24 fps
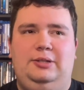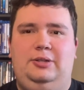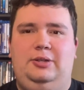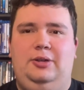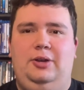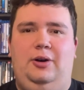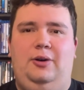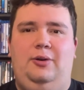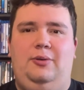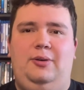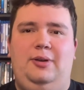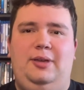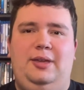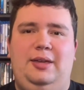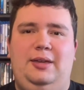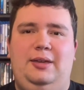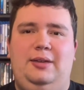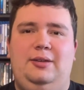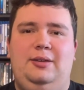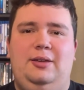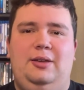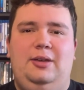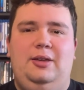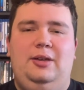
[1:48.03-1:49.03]

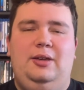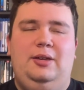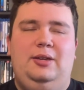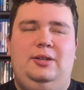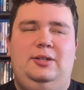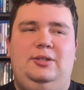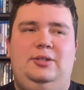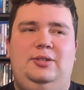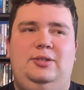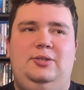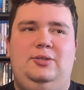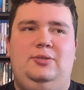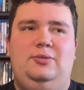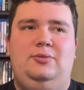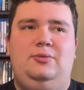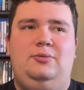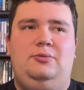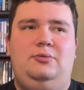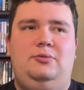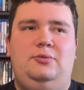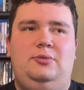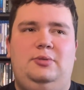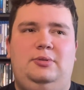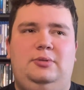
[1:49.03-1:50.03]
going
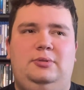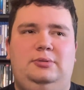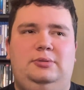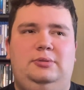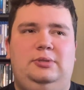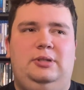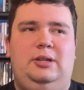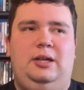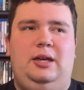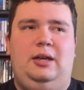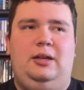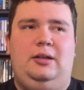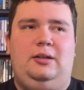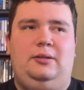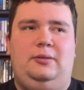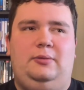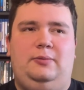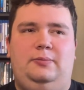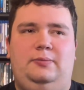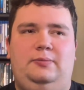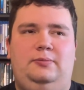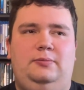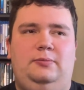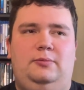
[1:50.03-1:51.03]
to uh,
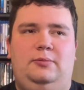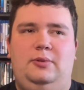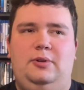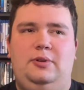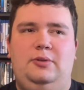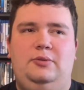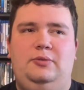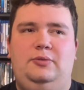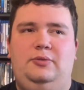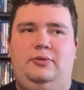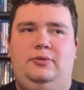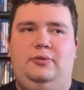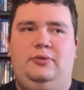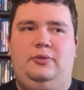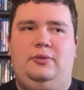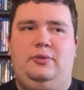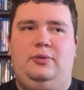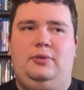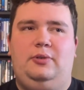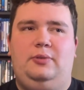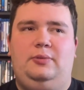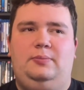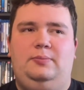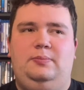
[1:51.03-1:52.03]
root
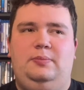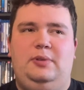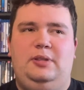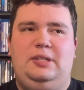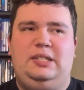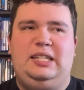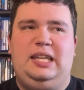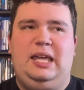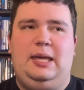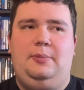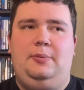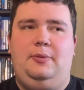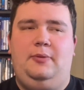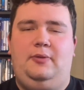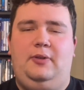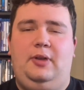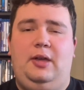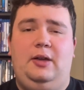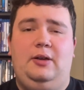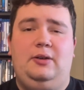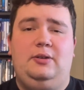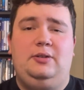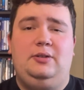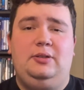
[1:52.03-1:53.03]
for a type of
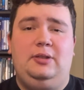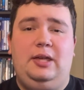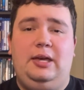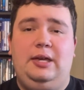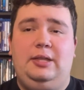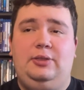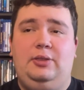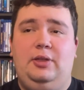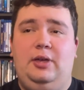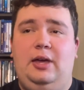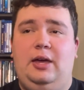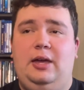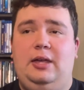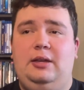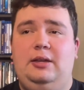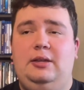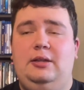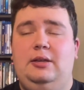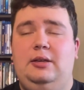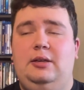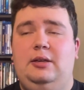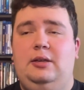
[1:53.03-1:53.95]
character like that.